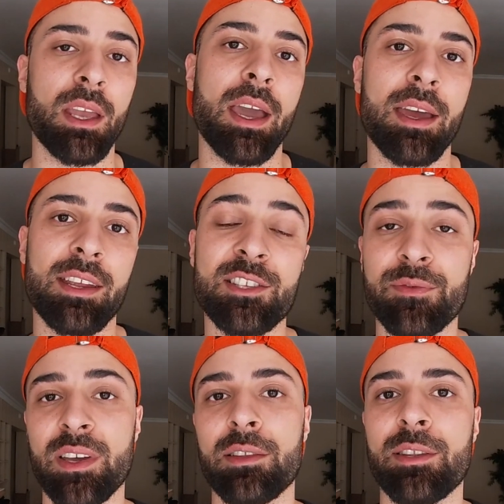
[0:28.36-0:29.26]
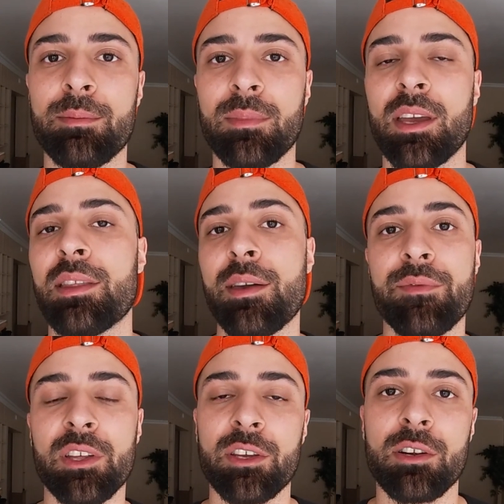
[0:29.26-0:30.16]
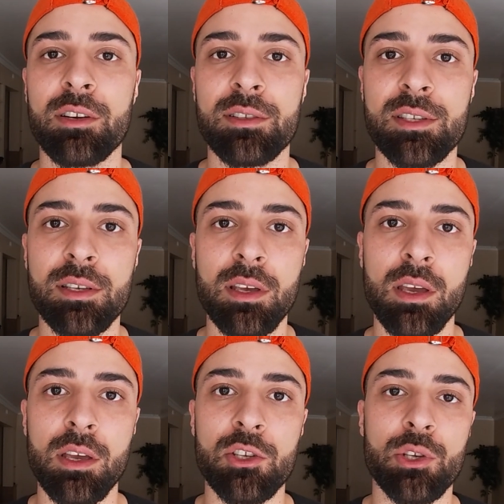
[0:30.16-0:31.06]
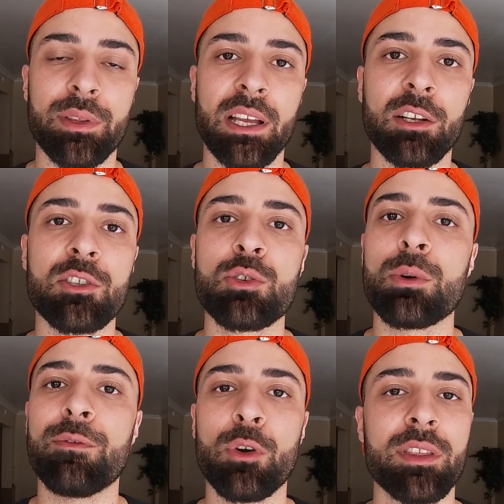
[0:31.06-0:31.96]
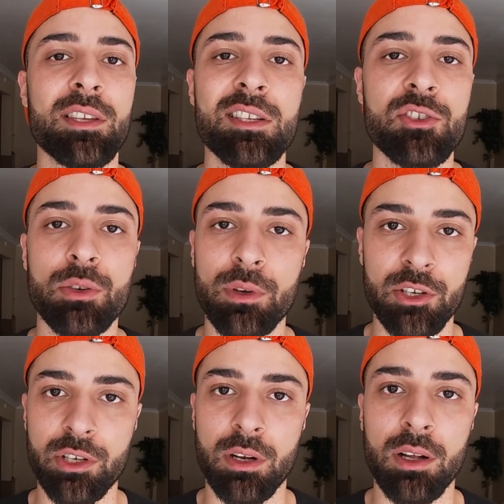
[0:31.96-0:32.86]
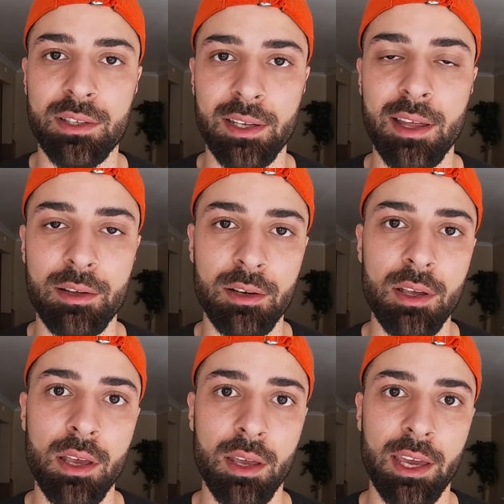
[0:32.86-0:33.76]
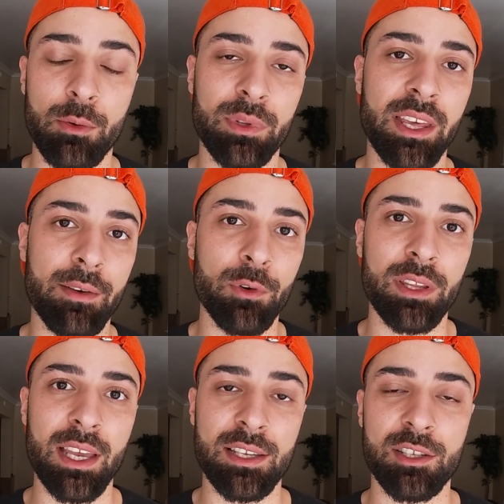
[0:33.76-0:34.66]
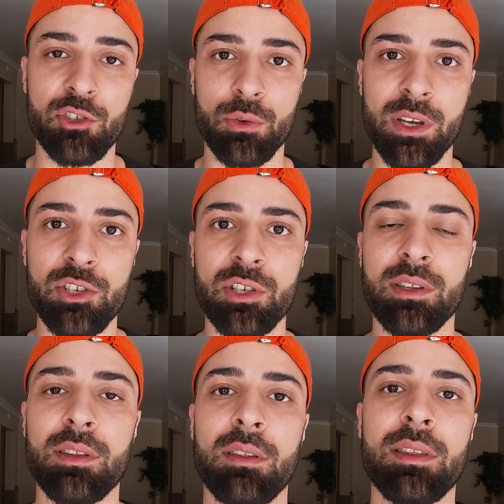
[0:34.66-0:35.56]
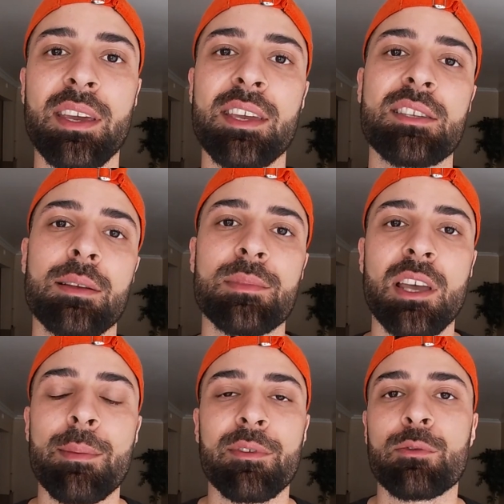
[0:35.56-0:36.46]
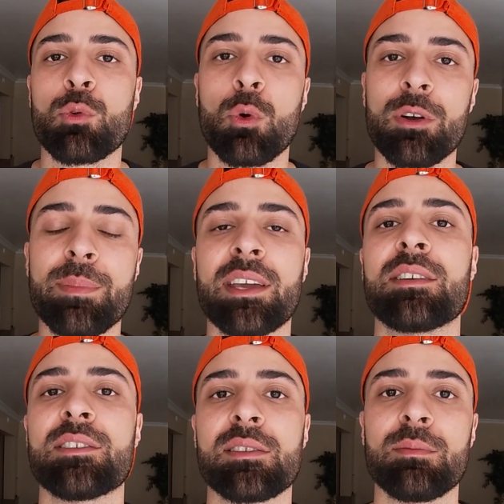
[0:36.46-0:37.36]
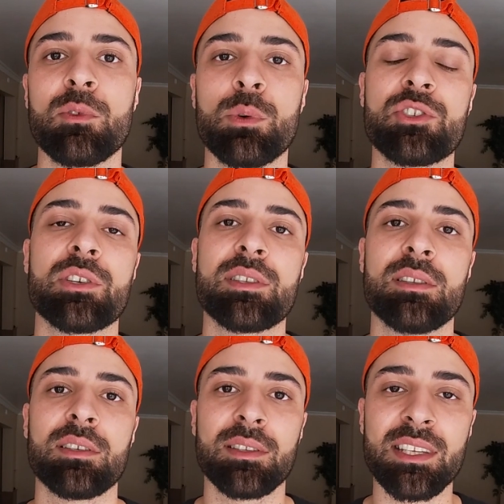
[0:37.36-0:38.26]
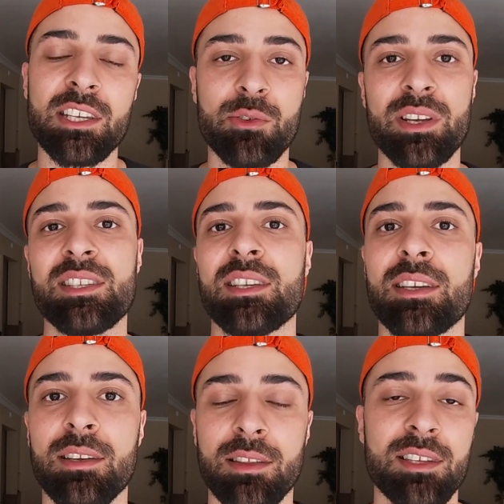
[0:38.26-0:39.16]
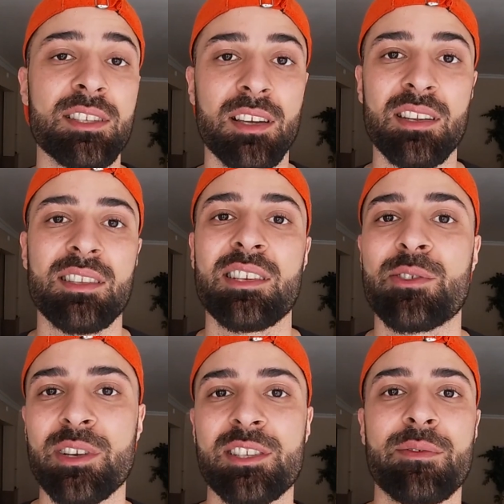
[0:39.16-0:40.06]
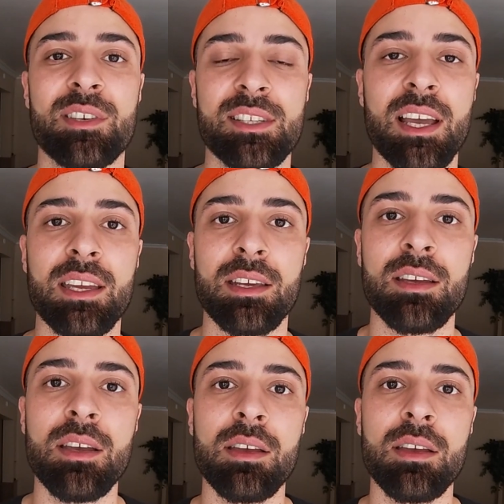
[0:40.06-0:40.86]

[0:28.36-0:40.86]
and it's failed them, and that failure hurts. So they learn to avoid the situation altogether. And when they avoid that situation, they get some type of reward mechanism, which is the sudden decrease of anxiety.